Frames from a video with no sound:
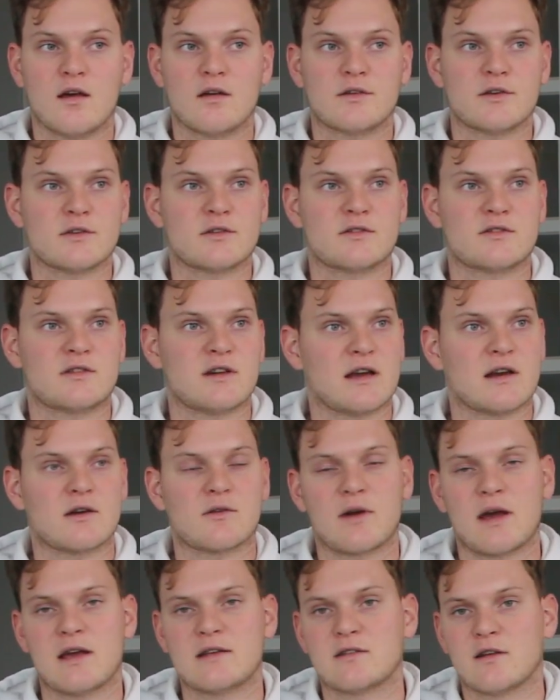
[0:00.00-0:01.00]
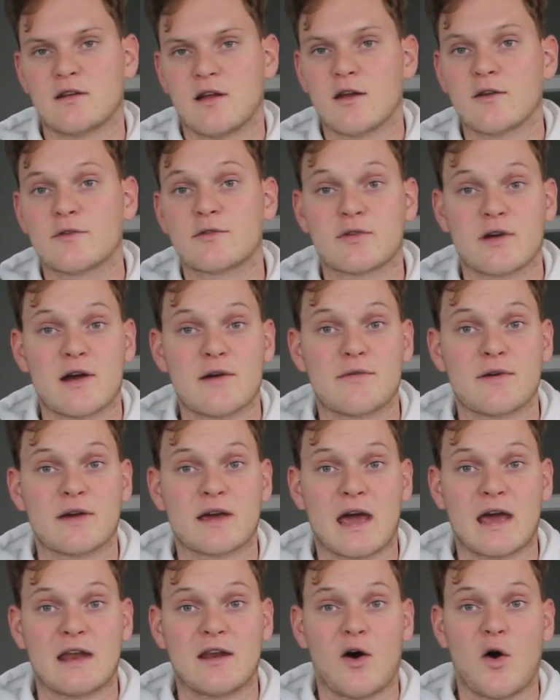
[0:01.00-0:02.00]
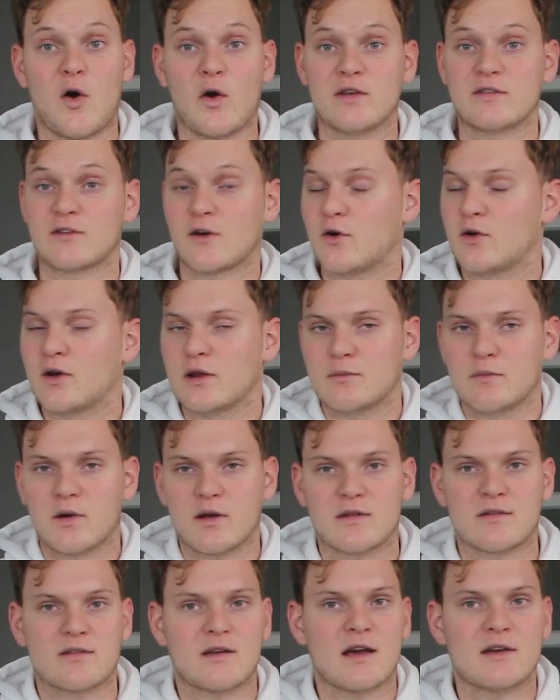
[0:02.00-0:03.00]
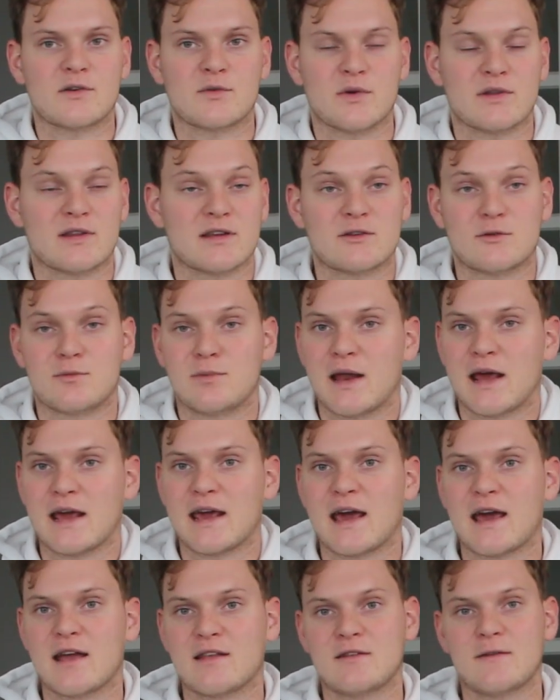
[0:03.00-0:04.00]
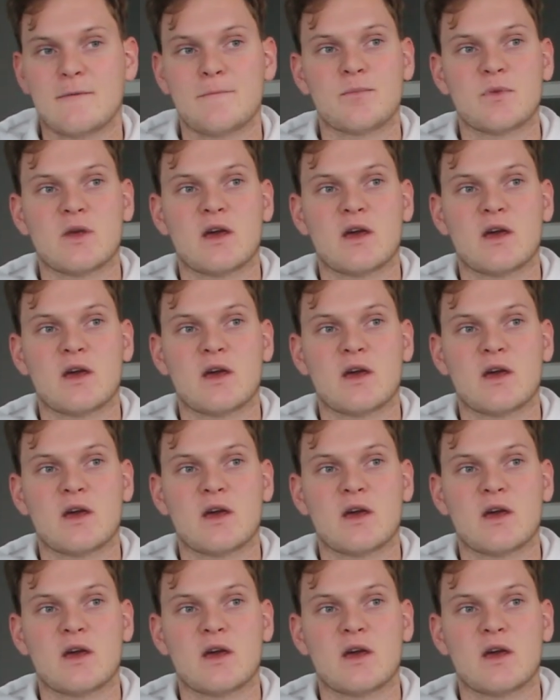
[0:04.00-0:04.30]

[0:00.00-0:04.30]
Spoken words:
just generates a lot of traffic and is only monetized with display ads,